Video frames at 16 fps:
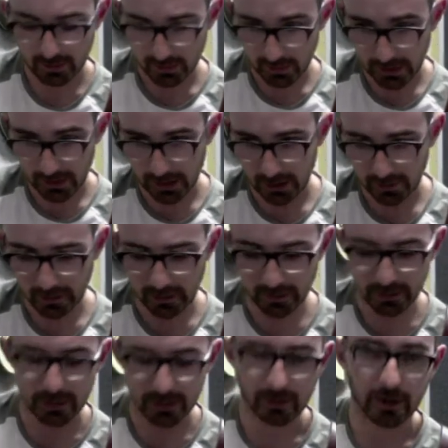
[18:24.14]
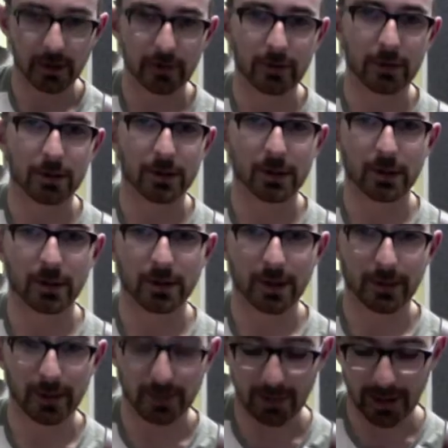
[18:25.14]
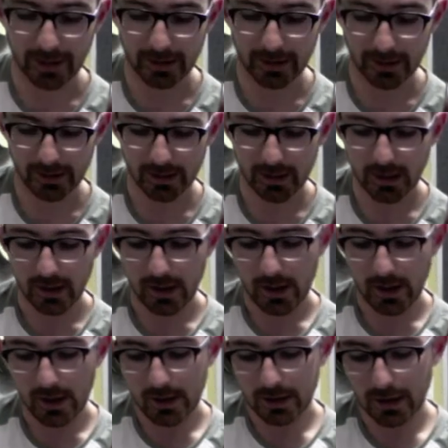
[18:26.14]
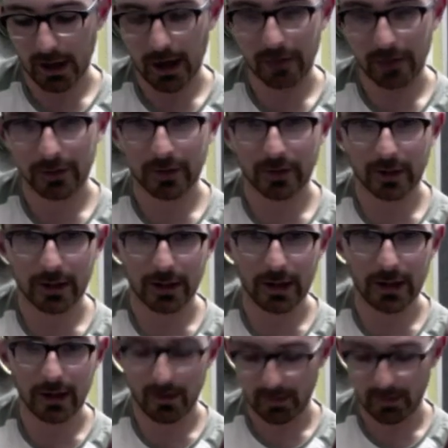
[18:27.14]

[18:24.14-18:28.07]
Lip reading: element of it's quite difficult, so something to practice. So after you've done that,